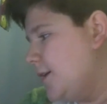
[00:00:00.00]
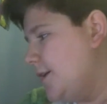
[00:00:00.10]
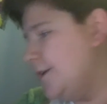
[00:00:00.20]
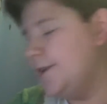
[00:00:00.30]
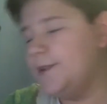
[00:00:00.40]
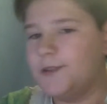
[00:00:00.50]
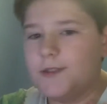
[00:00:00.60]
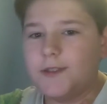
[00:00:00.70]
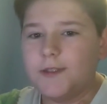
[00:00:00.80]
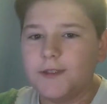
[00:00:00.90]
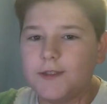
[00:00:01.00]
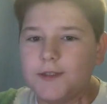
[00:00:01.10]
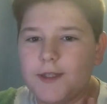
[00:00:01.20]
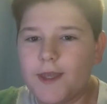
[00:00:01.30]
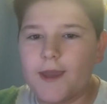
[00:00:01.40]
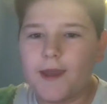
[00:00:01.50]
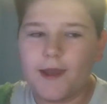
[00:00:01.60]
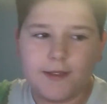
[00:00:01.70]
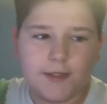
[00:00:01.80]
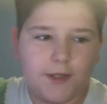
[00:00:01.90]
And
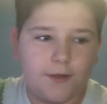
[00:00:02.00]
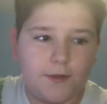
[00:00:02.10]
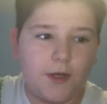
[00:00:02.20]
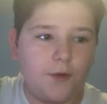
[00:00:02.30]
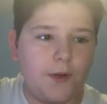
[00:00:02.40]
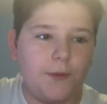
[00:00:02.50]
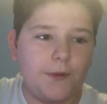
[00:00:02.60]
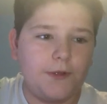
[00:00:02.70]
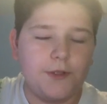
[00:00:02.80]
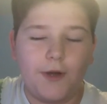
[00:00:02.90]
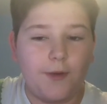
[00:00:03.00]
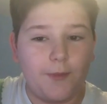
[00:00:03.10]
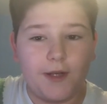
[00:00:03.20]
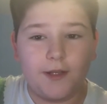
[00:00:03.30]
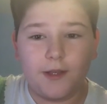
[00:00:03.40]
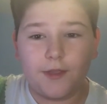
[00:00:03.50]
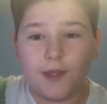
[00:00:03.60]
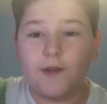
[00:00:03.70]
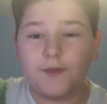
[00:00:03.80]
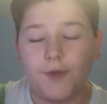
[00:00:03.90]
yeah, so don't know what I'm going to do at the minute. I
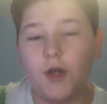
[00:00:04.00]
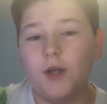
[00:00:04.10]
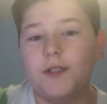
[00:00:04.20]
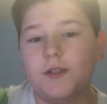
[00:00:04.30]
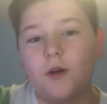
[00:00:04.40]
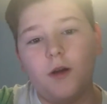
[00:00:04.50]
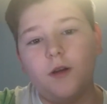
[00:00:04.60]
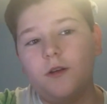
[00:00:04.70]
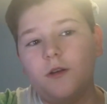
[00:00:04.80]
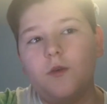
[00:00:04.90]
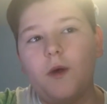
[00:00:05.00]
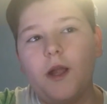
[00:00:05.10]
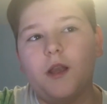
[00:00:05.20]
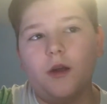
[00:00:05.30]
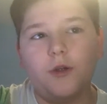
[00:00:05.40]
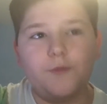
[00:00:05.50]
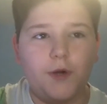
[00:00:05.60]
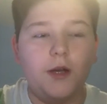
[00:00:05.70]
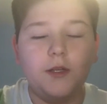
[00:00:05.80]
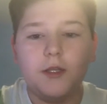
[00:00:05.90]
think this vlog has got quite long,
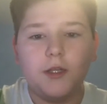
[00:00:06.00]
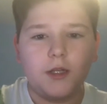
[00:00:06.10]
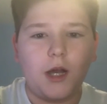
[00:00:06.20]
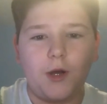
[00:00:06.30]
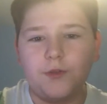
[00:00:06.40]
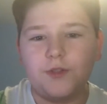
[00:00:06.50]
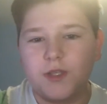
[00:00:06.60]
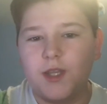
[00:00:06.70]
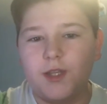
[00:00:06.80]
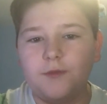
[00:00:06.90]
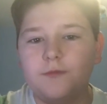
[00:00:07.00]
but I'll see.